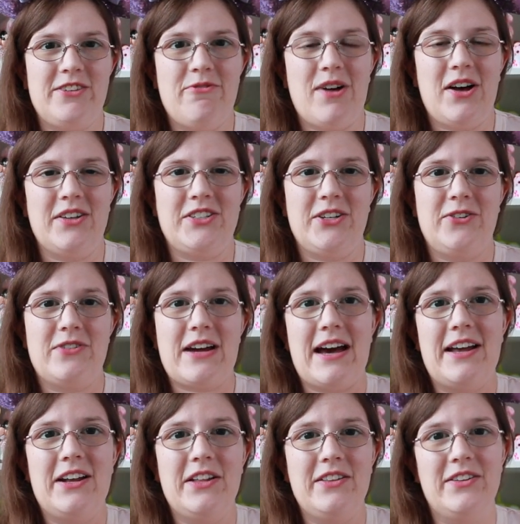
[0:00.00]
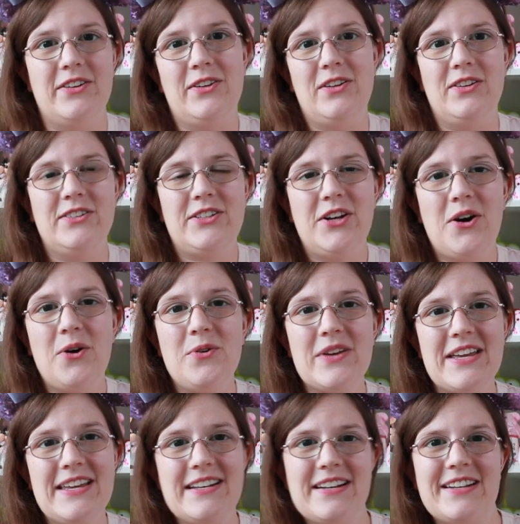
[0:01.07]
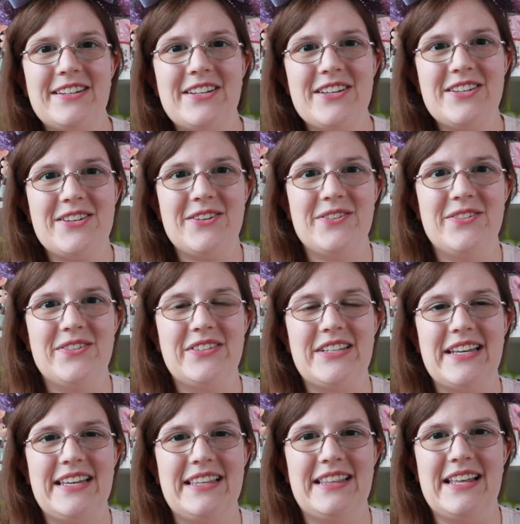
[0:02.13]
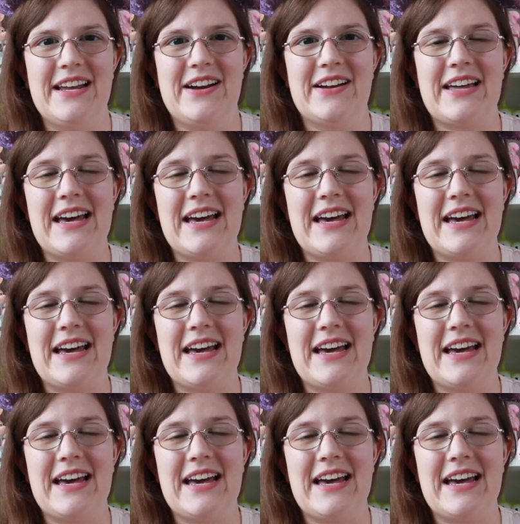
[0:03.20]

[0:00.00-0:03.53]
you also got a little token to use in their